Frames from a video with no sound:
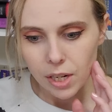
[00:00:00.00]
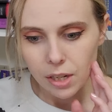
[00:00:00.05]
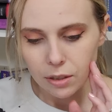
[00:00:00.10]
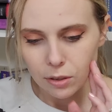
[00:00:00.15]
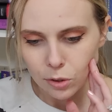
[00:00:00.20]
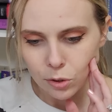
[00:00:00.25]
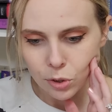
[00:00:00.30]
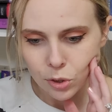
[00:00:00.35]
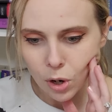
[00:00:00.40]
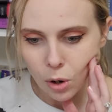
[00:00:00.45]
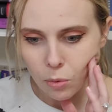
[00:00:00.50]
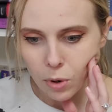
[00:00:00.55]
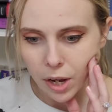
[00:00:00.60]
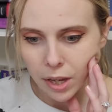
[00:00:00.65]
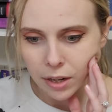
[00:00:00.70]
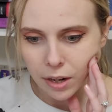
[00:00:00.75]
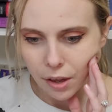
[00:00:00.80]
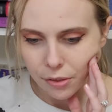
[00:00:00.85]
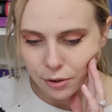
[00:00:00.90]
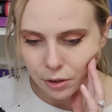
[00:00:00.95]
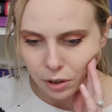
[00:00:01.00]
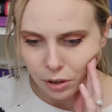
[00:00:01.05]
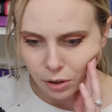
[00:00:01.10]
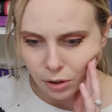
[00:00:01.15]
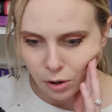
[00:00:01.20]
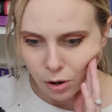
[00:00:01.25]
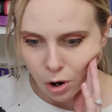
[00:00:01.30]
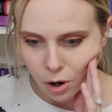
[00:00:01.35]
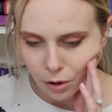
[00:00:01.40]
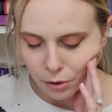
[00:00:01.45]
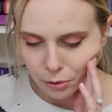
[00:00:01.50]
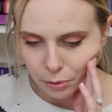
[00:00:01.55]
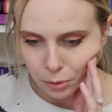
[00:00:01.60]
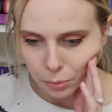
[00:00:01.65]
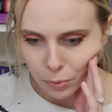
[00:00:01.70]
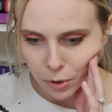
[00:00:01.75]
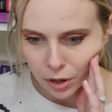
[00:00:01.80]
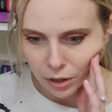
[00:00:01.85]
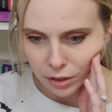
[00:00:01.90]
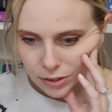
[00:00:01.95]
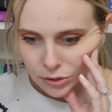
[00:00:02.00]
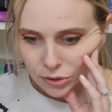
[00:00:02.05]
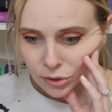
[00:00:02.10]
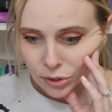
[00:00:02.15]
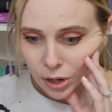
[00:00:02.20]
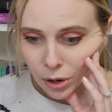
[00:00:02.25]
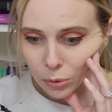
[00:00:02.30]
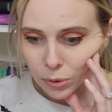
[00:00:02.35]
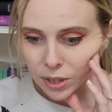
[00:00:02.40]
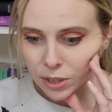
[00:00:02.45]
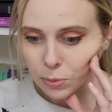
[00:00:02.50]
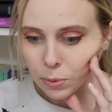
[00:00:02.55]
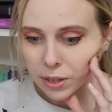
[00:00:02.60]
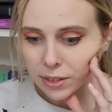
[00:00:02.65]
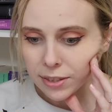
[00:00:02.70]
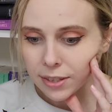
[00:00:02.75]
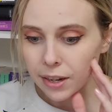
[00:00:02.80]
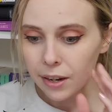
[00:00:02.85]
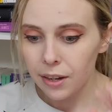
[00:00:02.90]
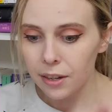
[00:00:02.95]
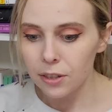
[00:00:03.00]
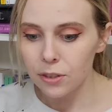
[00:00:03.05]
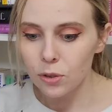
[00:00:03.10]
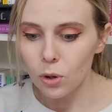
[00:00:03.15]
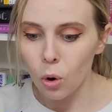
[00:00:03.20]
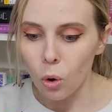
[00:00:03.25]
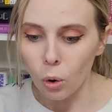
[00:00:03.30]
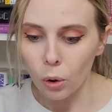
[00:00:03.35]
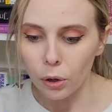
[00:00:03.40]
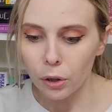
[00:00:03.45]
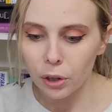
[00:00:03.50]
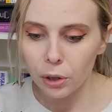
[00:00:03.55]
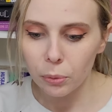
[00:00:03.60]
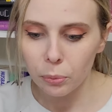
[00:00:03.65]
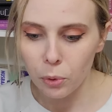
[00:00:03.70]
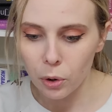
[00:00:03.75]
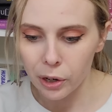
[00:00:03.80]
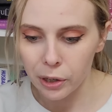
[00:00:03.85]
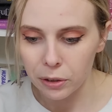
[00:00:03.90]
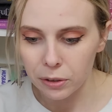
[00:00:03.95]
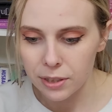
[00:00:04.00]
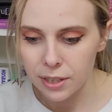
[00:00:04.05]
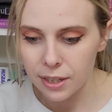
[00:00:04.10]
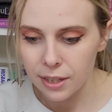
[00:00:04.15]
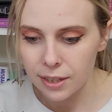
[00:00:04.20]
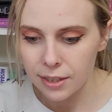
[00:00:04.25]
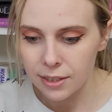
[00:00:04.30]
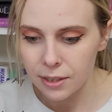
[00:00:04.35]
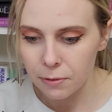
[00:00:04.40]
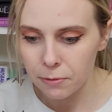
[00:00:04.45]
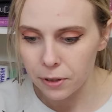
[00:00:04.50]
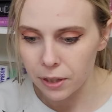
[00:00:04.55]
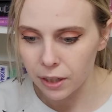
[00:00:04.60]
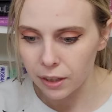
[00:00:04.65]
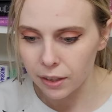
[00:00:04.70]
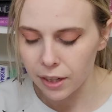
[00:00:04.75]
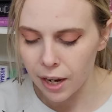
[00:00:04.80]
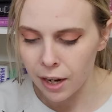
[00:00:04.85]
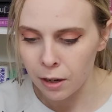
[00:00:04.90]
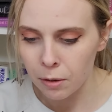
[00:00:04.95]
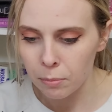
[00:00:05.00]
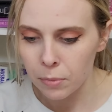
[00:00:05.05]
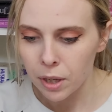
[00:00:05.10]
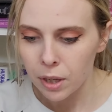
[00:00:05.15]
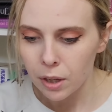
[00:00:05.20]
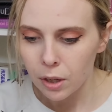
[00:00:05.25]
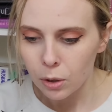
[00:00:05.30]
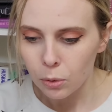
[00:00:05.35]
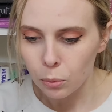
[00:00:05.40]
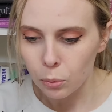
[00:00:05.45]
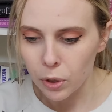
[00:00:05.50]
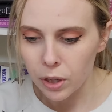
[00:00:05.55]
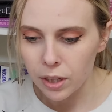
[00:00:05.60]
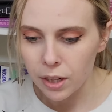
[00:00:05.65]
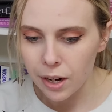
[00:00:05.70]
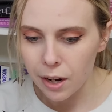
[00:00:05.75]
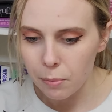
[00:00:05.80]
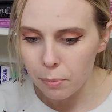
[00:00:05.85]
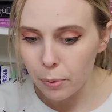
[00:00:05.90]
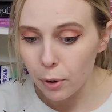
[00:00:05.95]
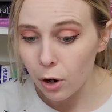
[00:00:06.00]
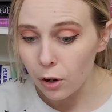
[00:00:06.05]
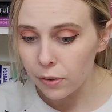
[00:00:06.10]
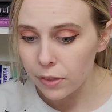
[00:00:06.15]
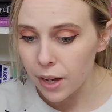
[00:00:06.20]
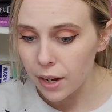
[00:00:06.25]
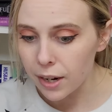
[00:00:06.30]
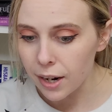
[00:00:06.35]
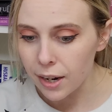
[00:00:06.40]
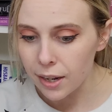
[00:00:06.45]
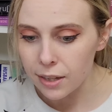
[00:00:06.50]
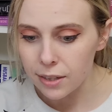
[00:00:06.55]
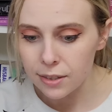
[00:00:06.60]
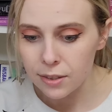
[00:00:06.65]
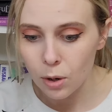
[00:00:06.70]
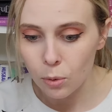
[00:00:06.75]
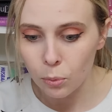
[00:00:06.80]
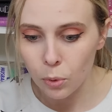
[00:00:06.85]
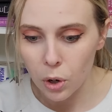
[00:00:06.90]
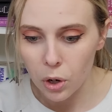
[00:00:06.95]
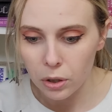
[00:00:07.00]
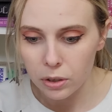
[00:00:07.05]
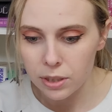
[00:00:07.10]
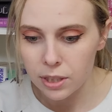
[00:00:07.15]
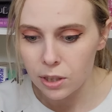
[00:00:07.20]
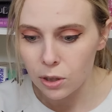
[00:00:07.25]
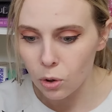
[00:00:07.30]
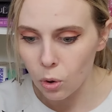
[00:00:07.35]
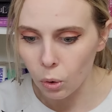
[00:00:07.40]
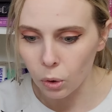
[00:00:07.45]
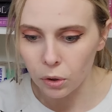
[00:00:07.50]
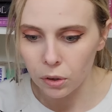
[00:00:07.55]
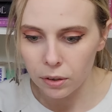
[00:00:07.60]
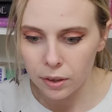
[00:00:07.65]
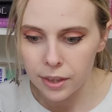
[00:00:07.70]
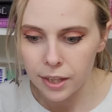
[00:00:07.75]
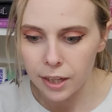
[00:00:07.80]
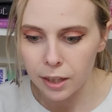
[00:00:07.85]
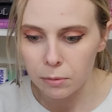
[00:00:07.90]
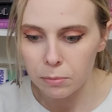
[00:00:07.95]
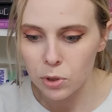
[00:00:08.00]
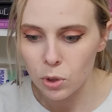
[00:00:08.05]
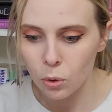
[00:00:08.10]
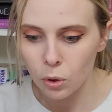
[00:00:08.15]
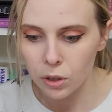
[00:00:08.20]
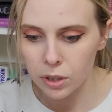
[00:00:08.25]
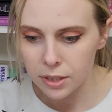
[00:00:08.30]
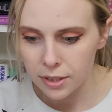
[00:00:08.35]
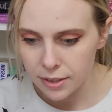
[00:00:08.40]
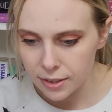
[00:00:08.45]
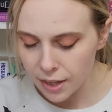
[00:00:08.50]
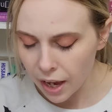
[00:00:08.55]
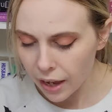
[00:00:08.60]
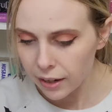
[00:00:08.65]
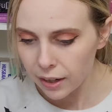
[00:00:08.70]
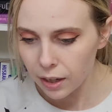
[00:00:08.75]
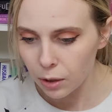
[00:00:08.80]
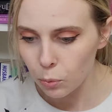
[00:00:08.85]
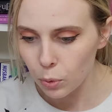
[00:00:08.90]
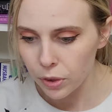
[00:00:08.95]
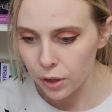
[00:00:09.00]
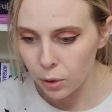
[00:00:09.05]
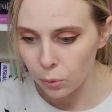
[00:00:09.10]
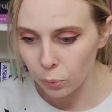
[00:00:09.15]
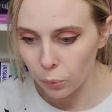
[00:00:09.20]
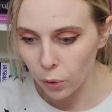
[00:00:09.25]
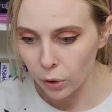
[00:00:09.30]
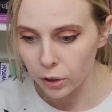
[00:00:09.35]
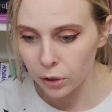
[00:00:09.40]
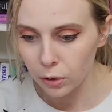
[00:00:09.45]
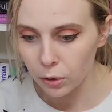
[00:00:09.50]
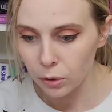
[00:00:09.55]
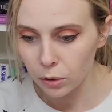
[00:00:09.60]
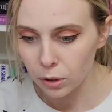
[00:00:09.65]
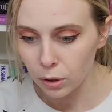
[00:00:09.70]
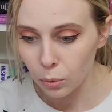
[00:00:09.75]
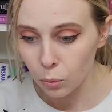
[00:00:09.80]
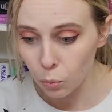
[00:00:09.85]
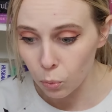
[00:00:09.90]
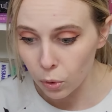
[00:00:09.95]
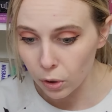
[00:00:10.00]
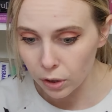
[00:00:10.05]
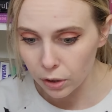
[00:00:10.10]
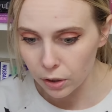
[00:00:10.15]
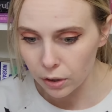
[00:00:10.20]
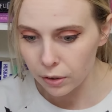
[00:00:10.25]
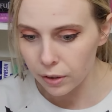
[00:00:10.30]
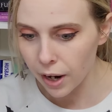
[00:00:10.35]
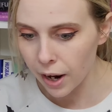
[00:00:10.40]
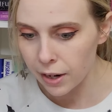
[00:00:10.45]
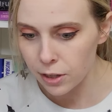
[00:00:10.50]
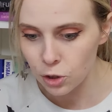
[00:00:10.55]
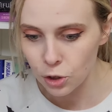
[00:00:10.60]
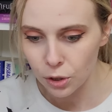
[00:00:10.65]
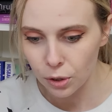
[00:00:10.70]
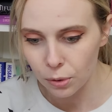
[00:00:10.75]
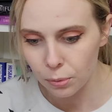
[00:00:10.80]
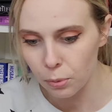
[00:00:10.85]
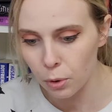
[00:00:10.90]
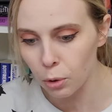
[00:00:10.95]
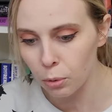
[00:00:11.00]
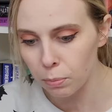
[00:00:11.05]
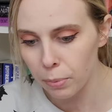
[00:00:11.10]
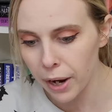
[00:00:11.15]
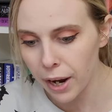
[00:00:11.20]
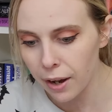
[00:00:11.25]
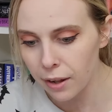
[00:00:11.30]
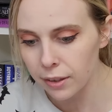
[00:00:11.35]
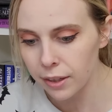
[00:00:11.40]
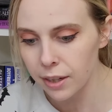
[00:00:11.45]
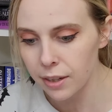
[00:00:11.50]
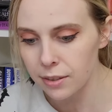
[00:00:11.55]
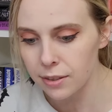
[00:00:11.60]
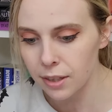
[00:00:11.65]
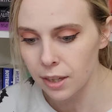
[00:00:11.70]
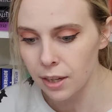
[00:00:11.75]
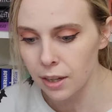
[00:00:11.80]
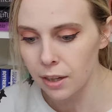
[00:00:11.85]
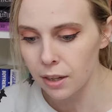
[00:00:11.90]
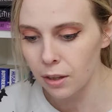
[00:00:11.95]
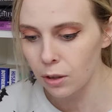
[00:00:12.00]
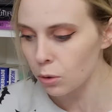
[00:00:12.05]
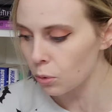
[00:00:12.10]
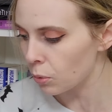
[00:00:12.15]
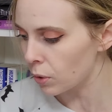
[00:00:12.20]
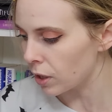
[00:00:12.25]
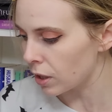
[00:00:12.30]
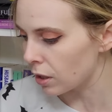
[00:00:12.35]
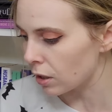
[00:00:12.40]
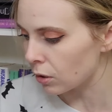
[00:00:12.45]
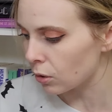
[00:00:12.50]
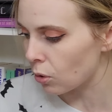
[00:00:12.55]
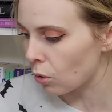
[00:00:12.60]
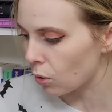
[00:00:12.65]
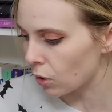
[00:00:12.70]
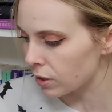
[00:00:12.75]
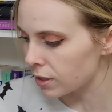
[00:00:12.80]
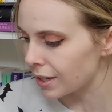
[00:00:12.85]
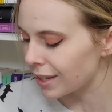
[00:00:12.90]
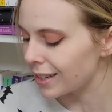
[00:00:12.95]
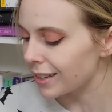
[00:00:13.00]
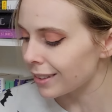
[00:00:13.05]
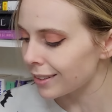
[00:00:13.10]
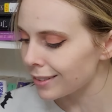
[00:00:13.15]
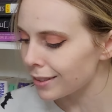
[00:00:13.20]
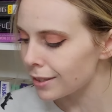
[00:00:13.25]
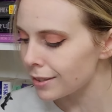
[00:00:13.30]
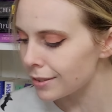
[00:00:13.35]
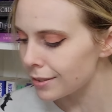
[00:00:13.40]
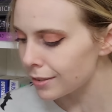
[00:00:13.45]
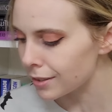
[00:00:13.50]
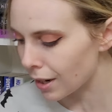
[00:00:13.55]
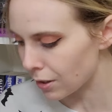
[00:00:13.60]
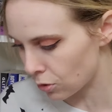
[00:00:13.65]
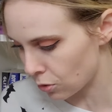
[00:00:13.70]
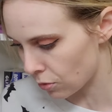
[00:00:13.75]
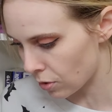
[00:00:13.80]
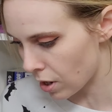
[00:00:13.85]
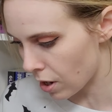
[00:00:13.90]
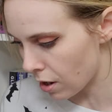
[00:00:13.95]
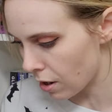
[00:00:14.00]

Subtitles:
So another author one. So this one says, horror royalty is a fitting name. Read a book that has royalty court themes or setting with a royal word, e.g. throne, palace, king, queen, court, etc.